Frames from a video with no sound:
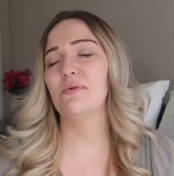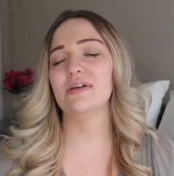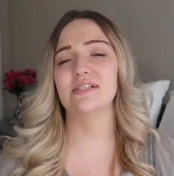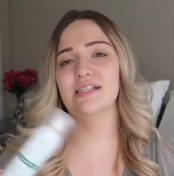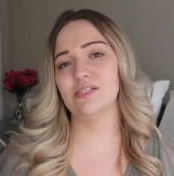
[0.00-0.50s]

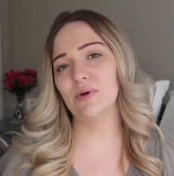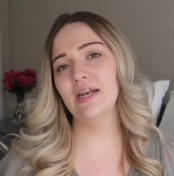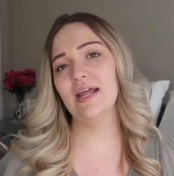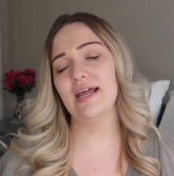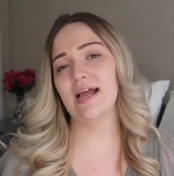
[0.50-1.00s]
Whereas this
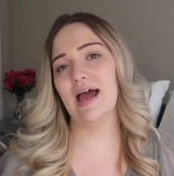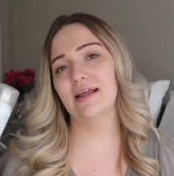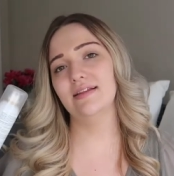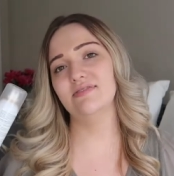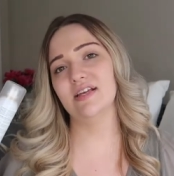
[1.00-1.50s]
one, it
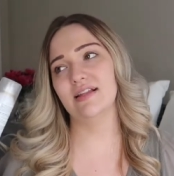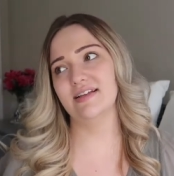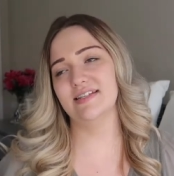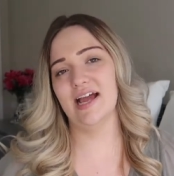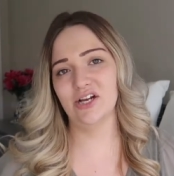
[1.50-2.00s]
kind of leaves it
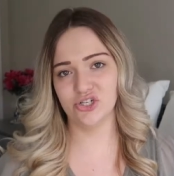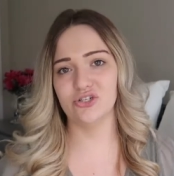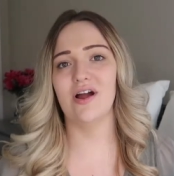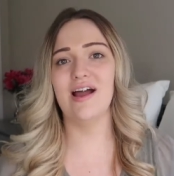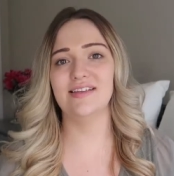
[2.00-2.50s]
like
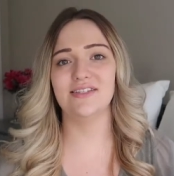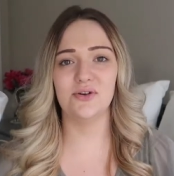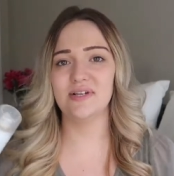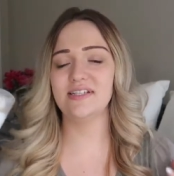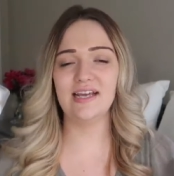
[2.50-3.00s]
texturized,
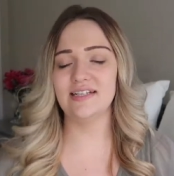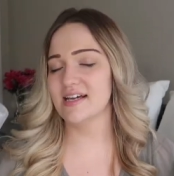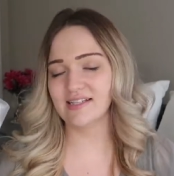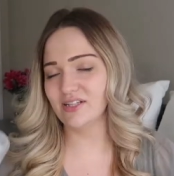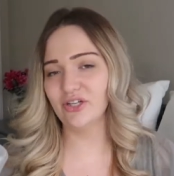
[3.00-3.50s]
so it, it
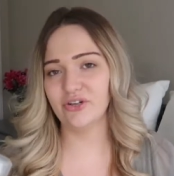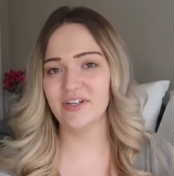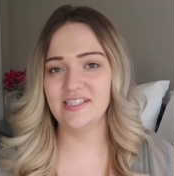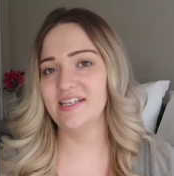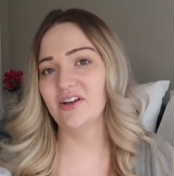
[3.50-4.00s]
doesn't look
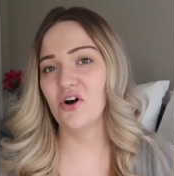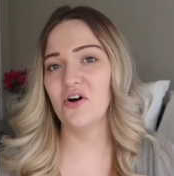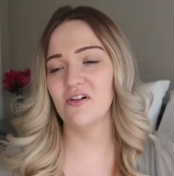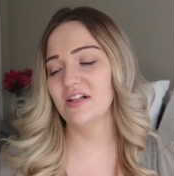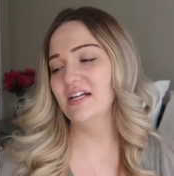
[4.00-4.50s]
greasy at
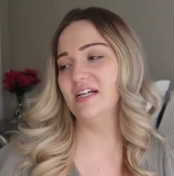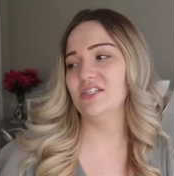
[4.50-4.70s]
all.